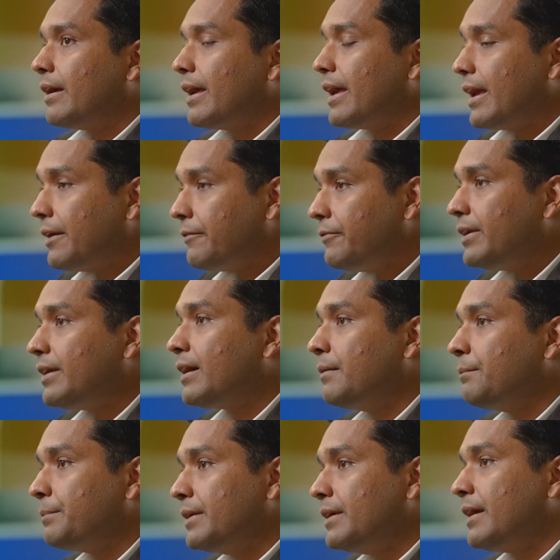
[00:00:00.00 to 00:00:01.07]
Every
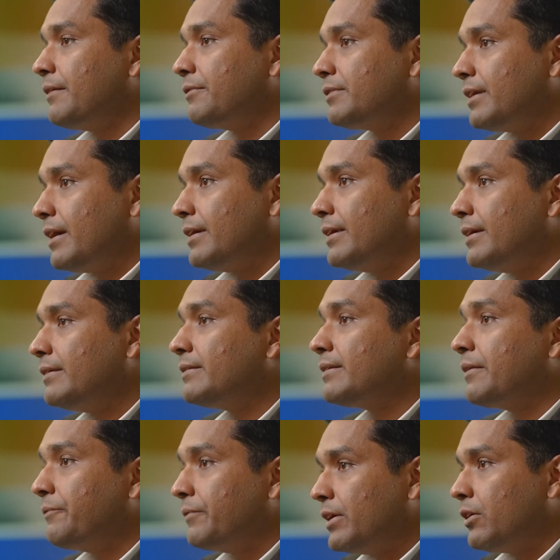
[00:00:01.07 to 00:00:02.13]
company have started
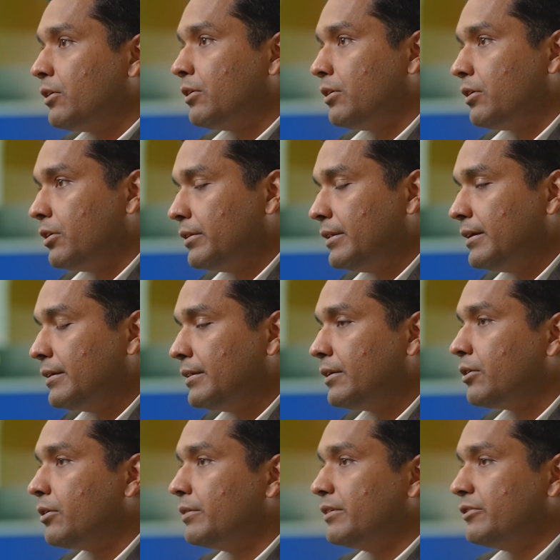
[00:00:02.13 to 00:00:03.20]
some way or the other
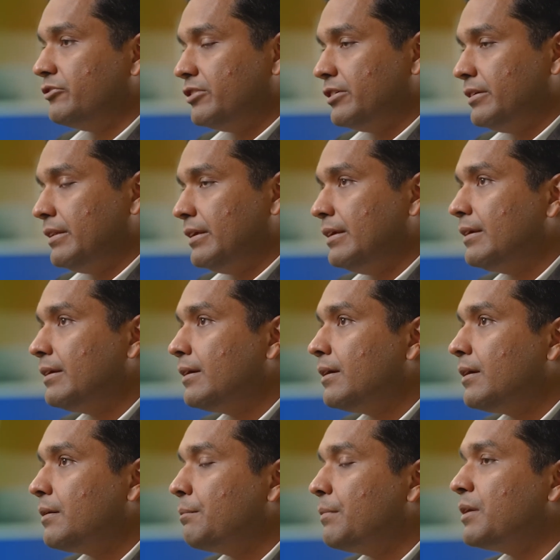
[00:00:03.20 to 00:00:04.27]
on this journey,
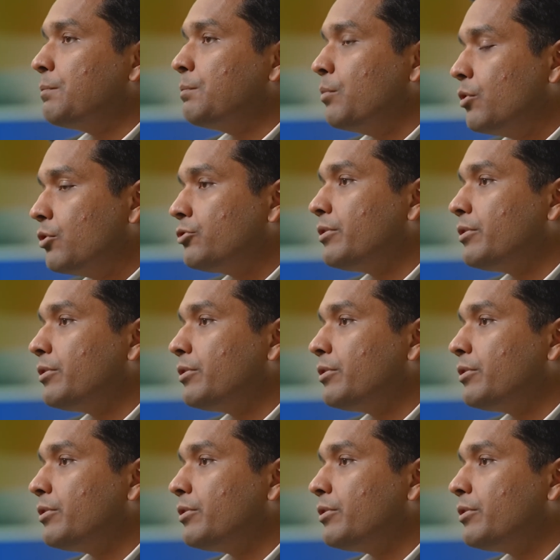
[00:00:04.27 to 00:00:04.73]
but most